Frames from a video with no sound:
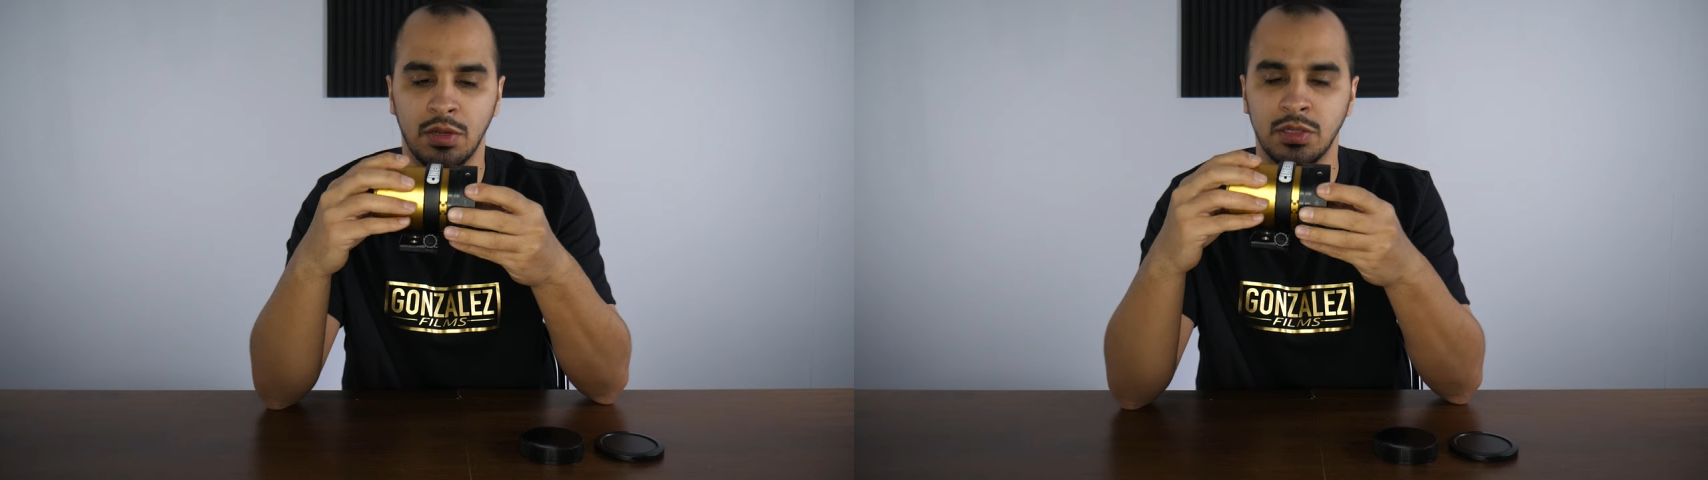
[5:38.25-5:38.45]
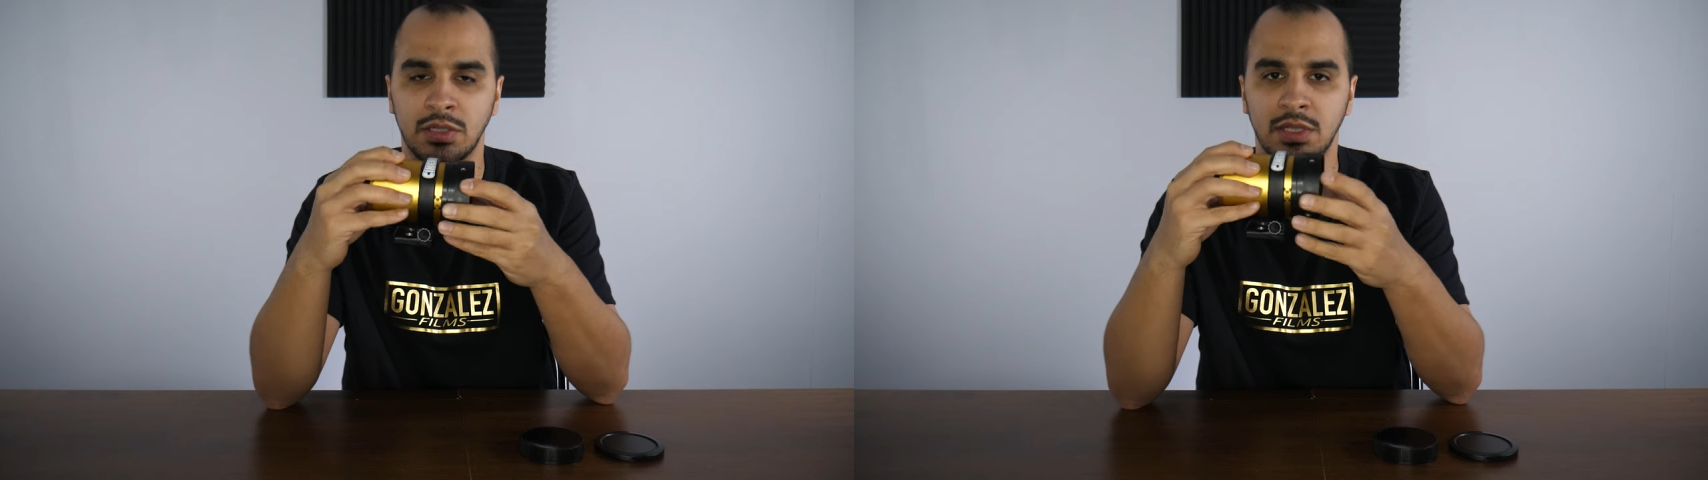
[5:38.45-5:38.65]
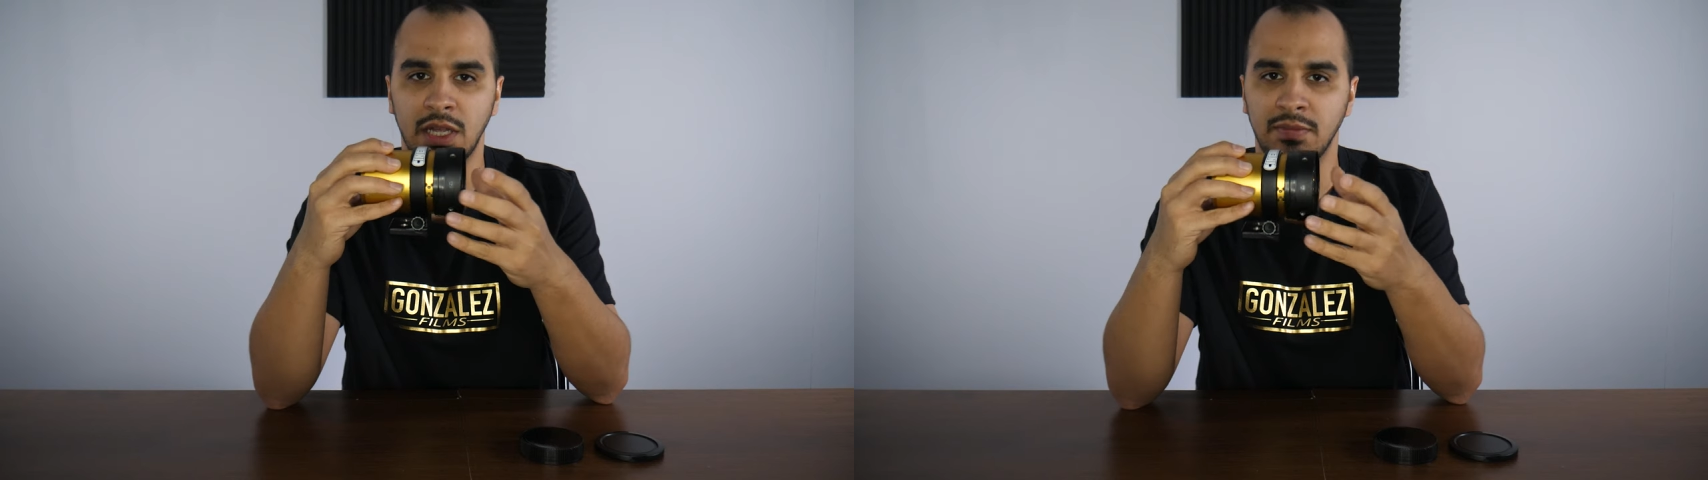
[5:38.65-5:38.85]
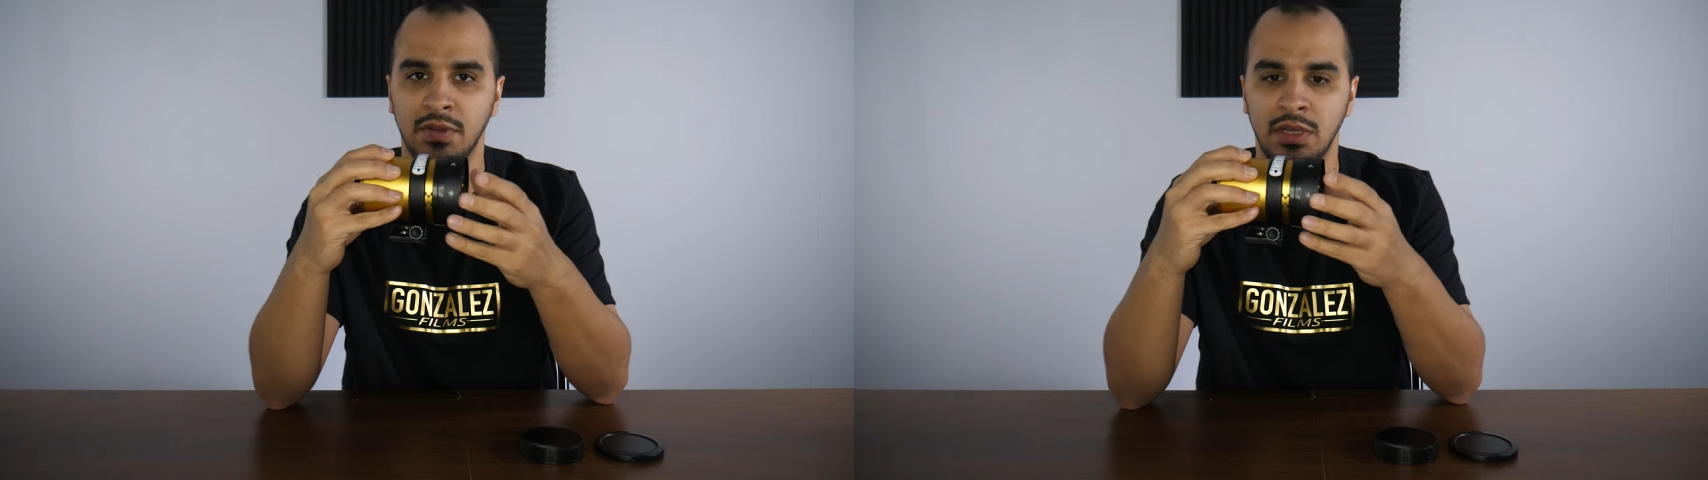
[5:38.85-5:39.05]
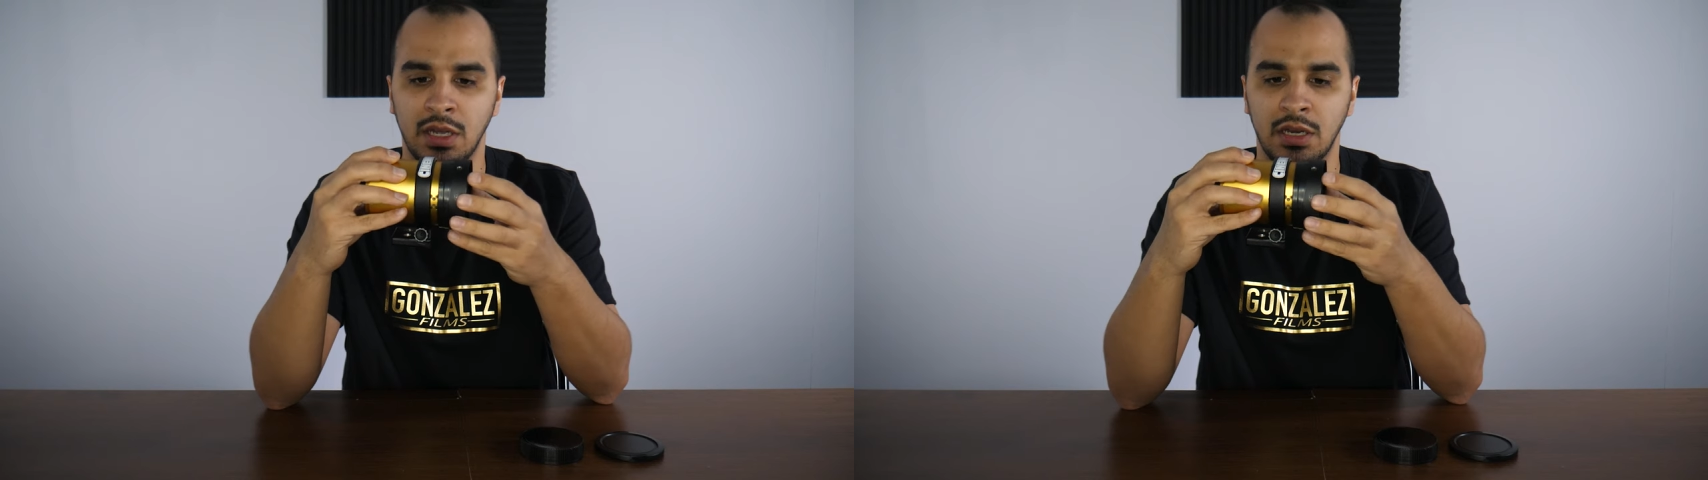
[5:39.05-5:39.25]
there's a slight
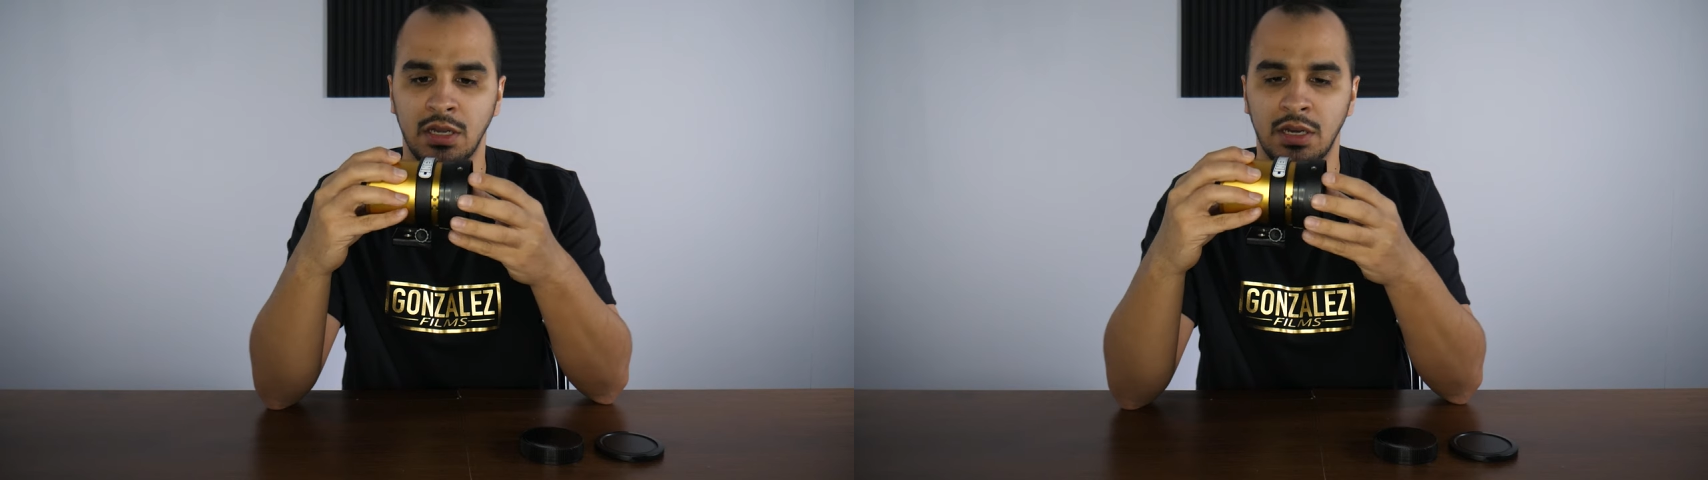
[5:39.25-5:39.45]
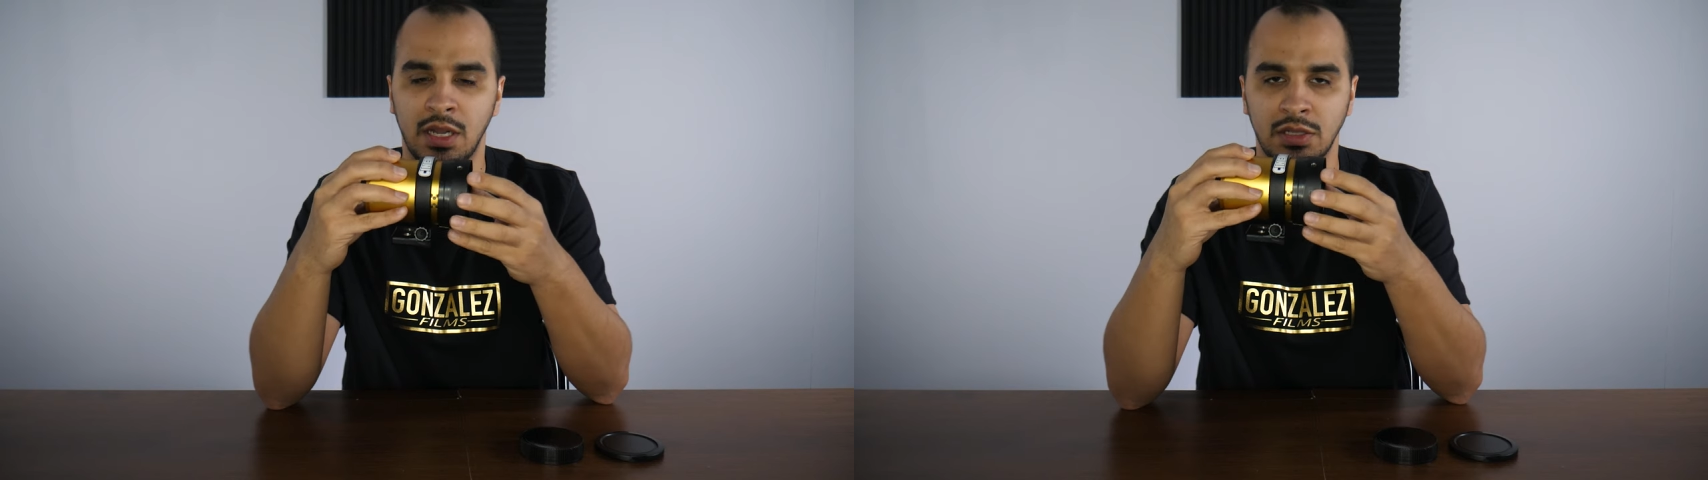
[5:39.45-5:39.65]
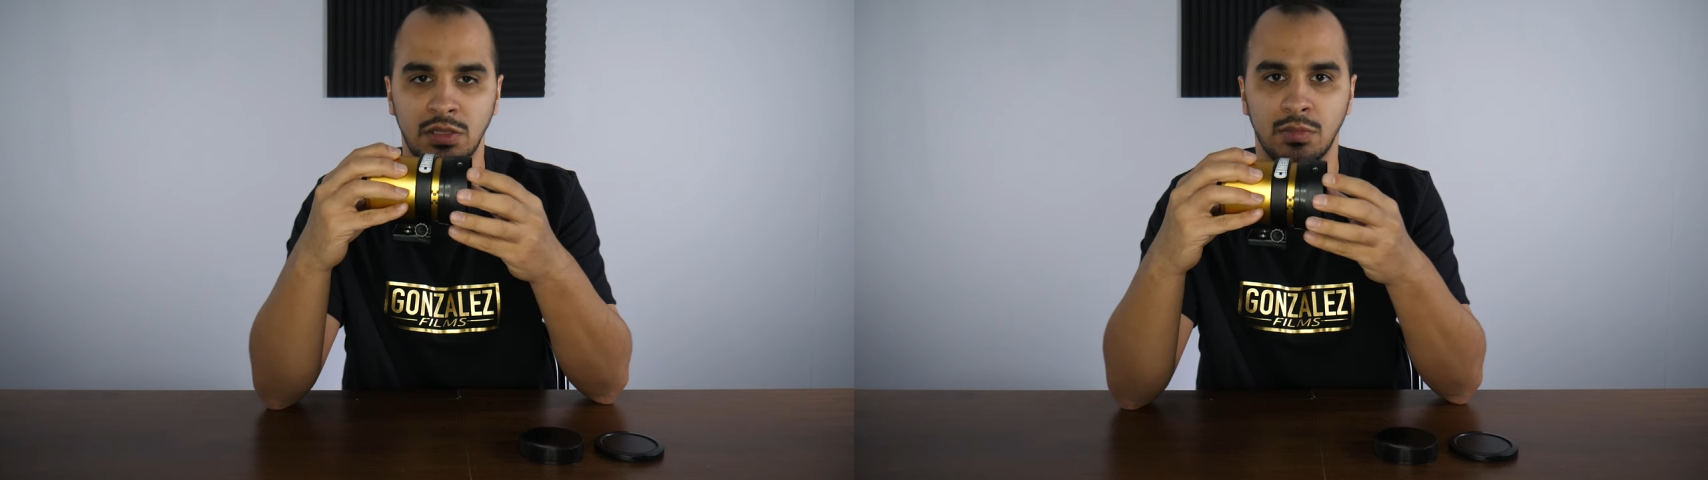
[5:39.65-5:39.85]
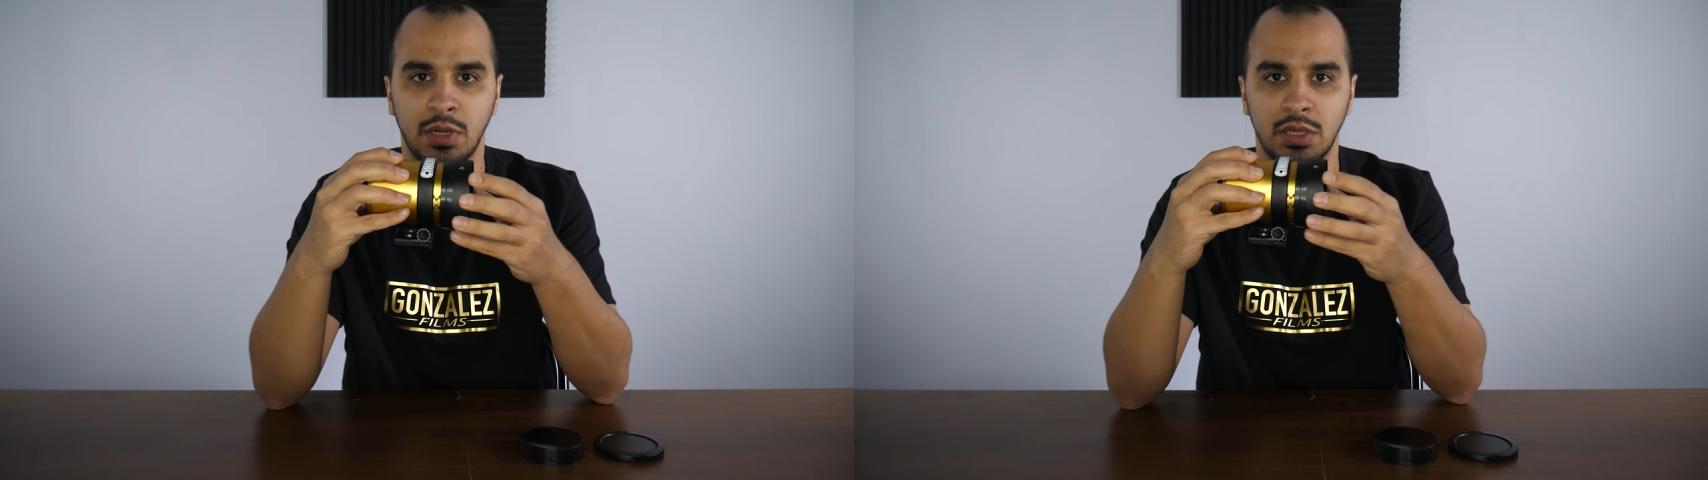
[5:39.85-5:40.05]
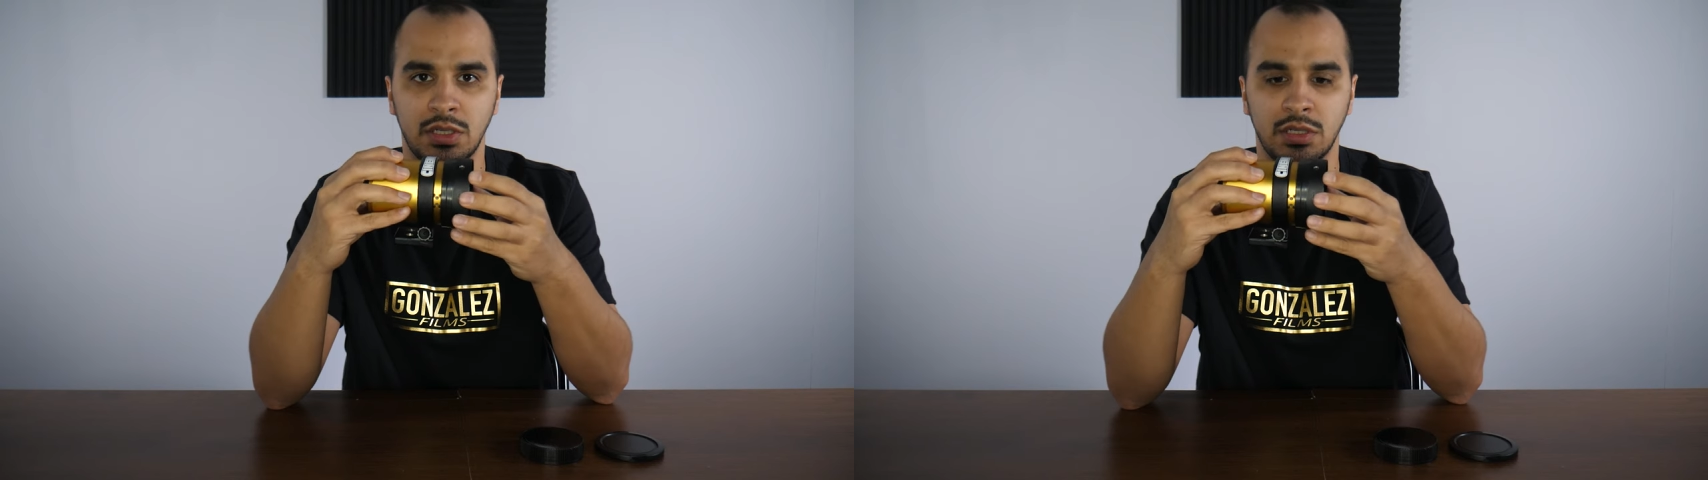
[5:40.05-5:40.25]
vignetting, not too
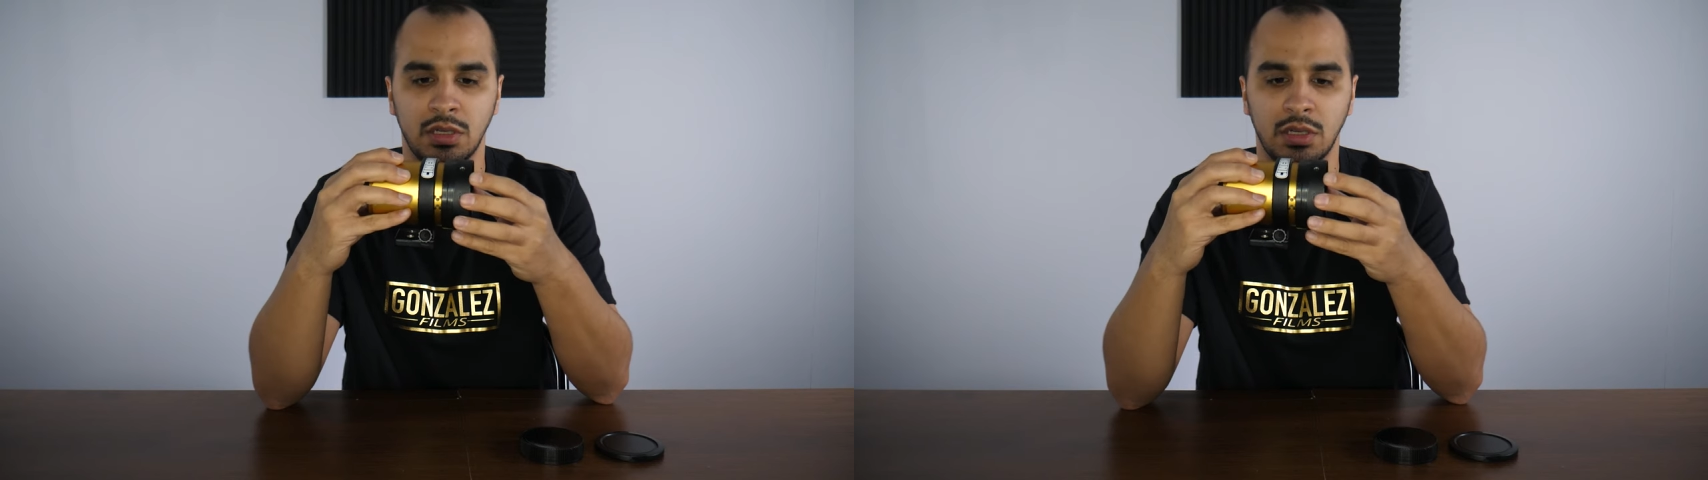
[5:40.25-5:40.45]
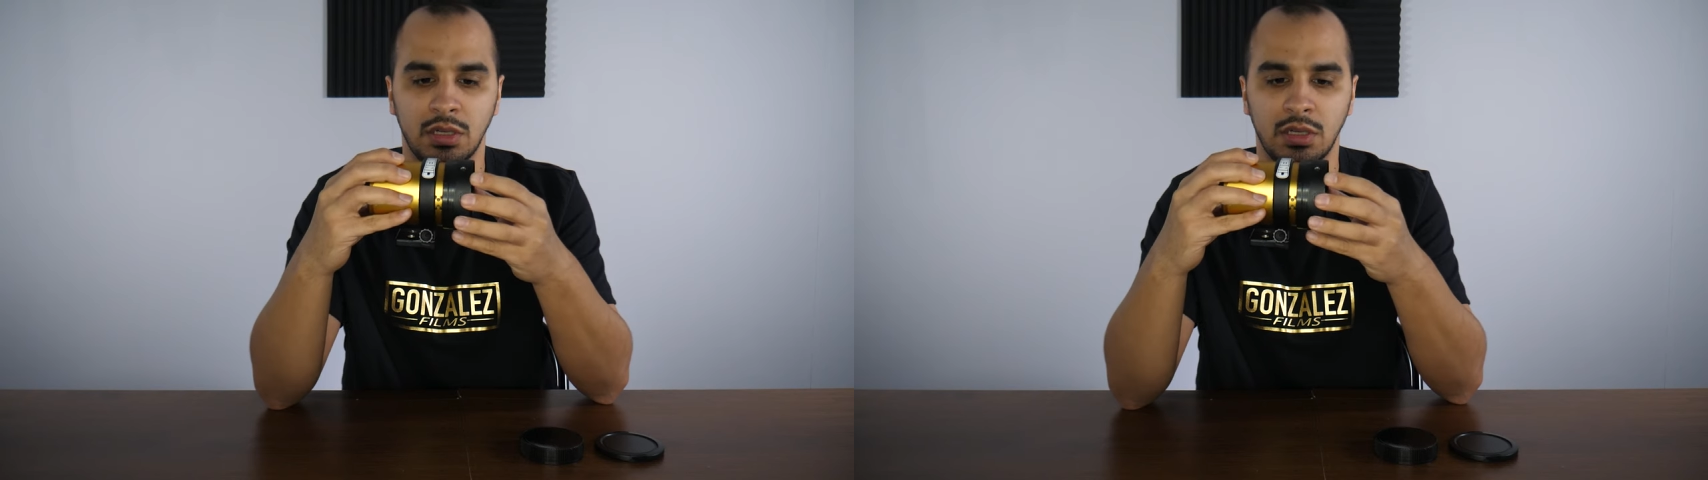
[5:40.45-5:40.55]
much.